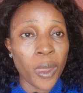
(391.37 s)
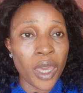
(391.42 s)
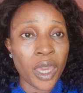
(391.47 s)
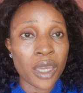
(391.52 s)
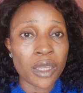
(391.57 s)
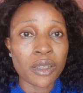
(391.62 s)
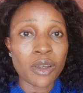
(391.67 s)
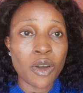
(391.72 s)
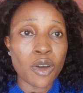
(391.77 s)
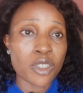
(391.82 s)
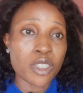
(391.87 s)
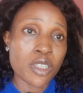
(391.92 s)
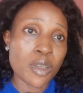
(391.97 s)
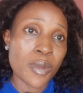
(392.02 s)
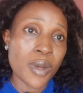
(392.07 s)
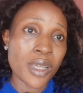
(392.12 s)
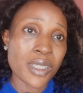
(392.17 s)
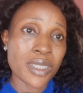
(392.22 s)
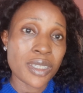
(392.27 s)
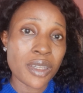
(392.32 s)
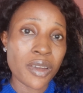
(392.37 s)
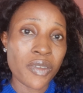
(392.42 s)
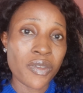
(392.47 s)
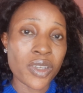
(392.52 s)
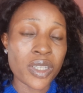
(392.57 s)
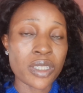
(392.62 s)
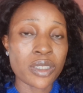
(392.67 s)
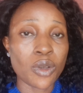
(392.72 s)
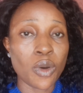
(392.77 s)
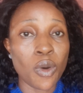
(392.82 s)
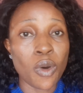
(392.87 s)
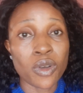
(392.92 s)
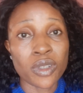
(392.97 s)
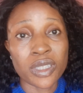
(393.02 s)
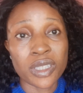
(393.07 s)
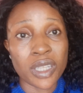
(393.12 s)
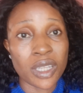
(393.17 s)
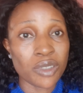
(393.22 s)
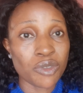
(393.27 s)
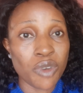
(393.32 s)
in customer service or
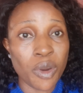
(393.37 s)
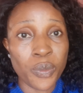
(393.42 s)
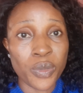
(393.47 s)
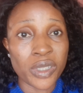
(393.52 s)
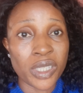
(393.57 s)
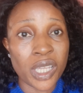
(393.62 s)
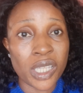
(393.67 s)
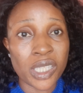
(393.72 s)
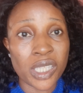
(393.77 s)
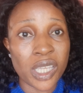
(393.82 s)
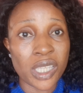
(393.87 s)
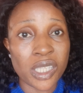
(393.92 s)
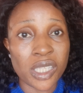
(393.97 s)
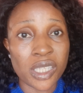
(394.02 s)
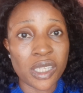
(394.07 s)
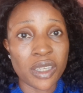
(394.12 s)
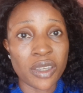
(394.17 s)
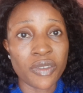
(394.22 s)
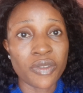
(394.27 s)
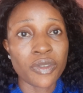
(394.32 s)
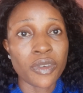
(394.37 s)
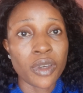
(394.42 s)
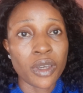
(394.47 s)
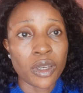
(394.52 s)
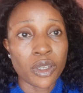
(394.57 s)
sales representative